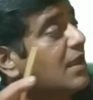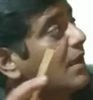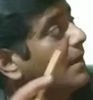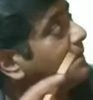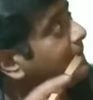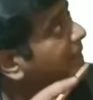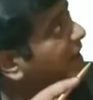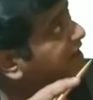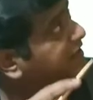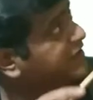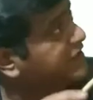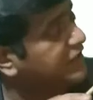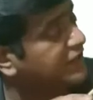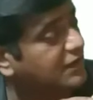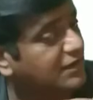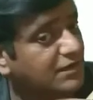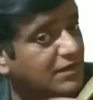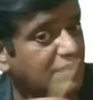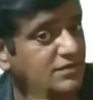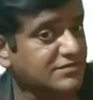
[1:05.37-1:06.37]

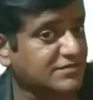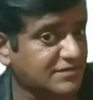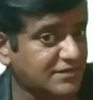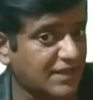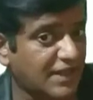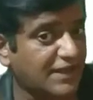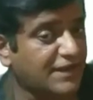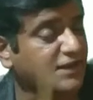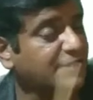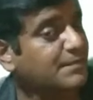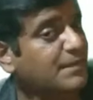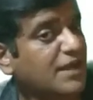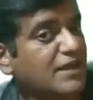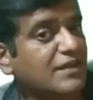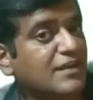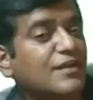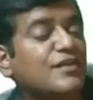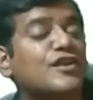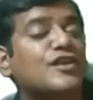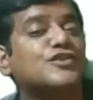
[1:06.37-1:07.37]
materials, direct
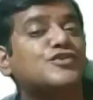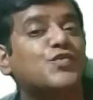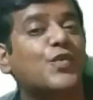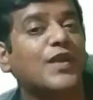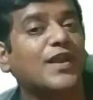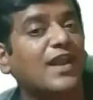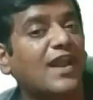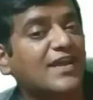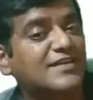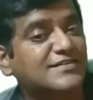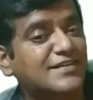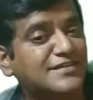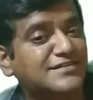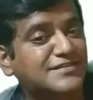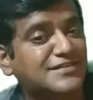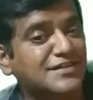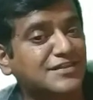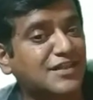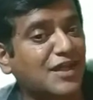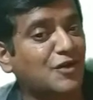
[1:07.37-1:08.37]
materials
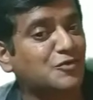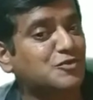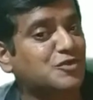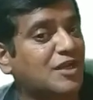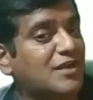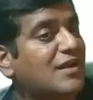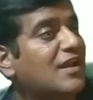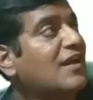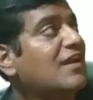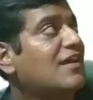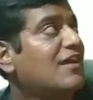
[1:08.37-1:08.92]
1,60,000,